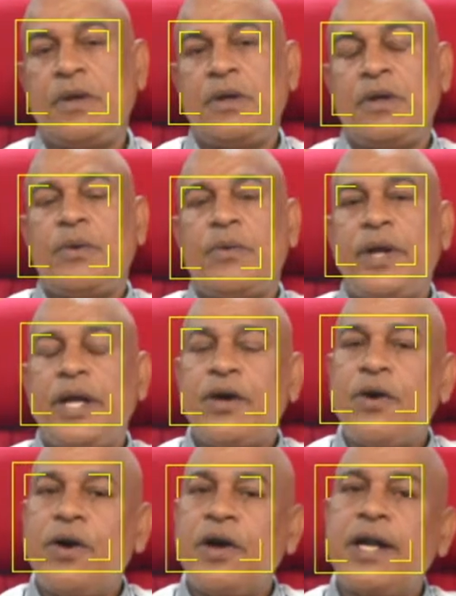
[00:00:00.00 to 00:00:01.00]
When I
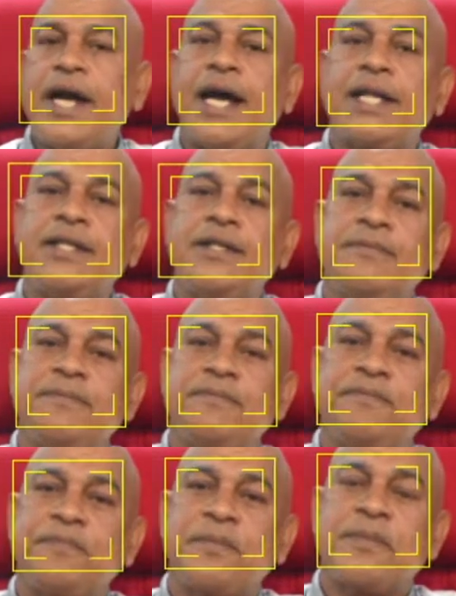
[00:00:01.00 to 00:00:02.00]
heard that,
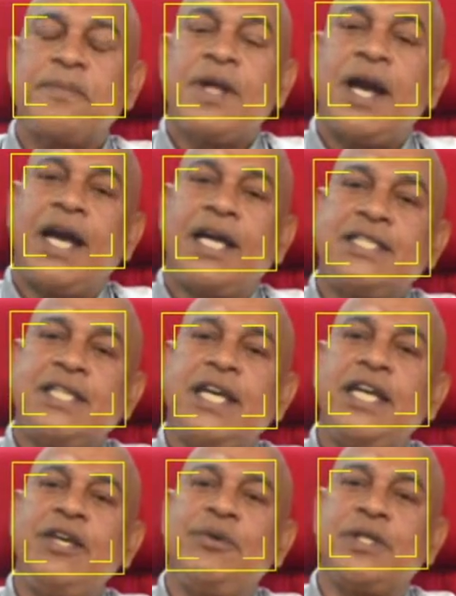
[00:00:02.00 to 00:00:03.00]
I say
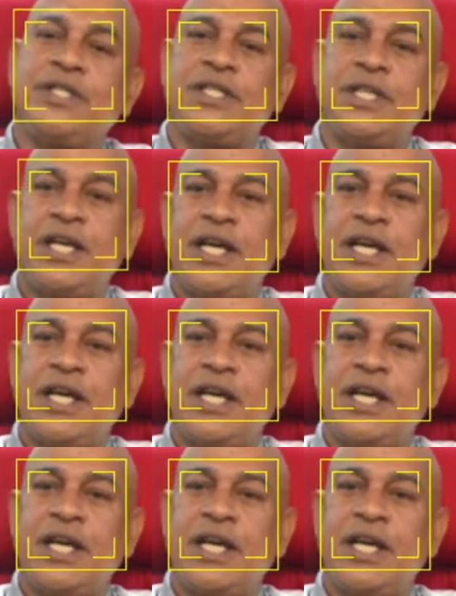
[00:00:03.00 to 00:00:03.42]
he was